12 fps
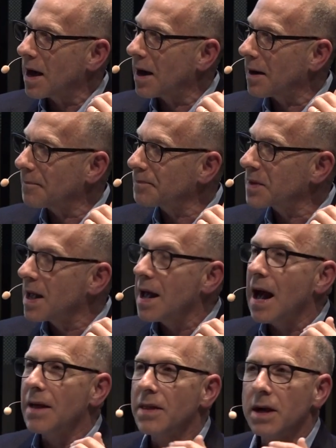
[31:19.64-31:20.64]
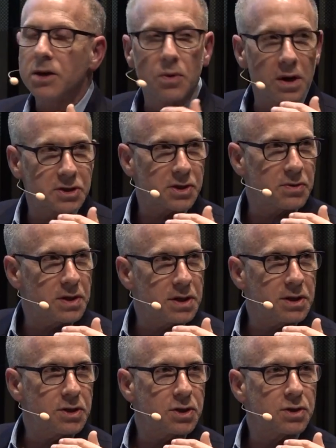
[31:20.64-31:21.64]
Um, and then you also
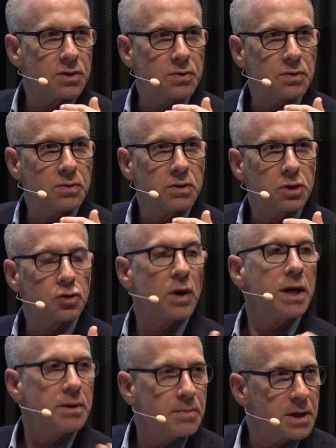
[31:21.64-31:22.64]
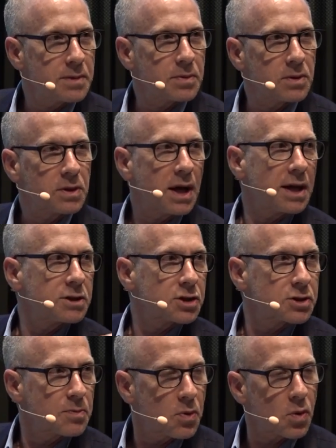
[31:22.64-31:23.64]
need to train people and
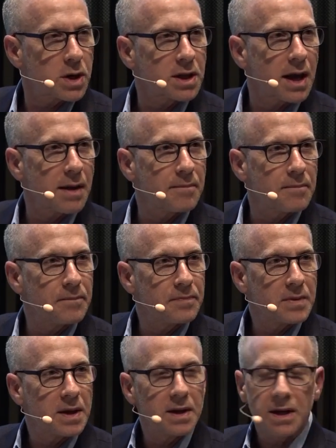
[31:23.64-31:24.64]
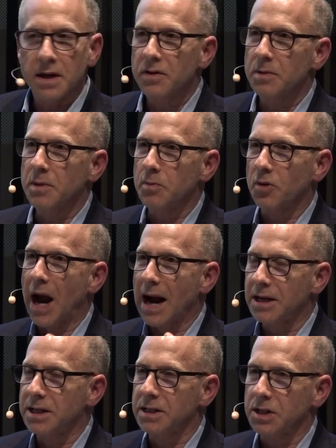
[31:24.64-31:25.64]
support them give them a
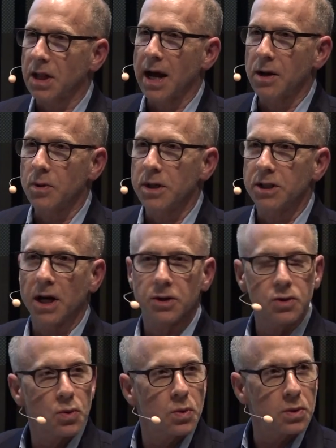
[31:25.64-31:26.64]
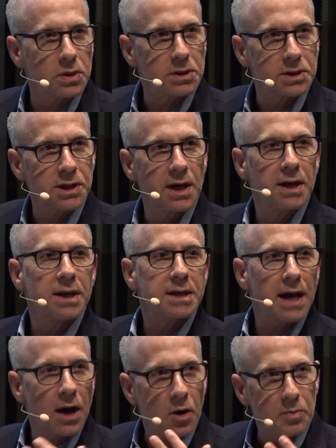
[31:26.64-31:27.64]
practice language and tools
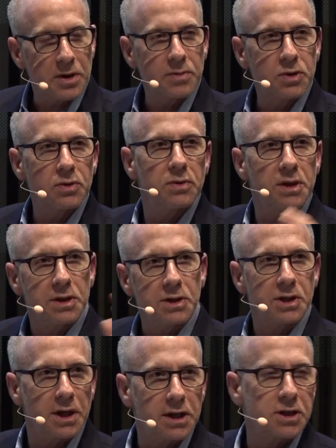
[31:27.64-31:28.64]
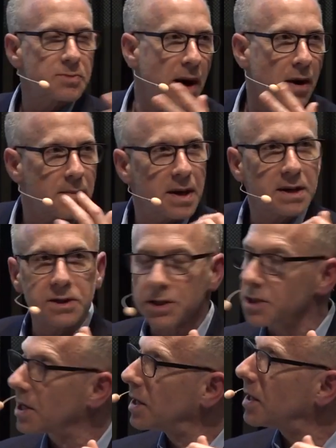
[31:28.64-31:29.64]
to help them do these
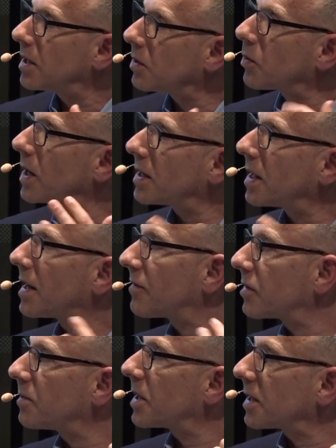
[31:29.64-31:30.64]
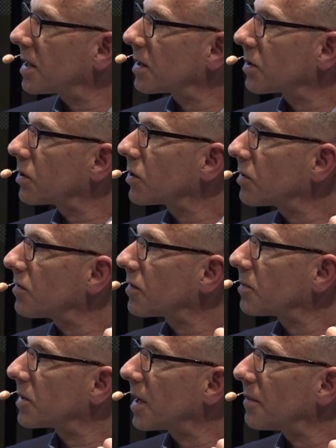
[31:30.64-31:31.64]
experiments in a way that everybody can learn
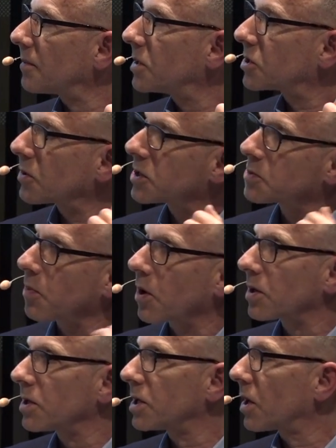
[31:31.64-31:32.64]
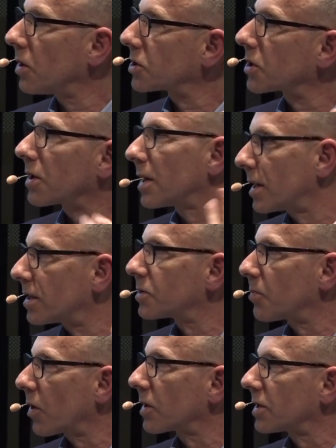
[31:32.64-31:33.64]
from them. So it's partly culture and it's
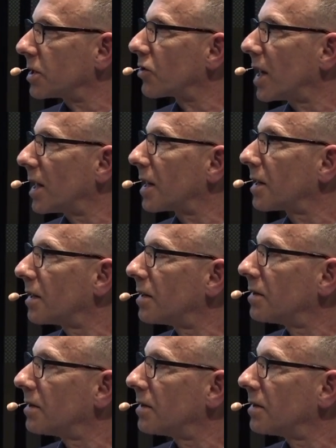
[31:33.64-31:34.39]
partly training.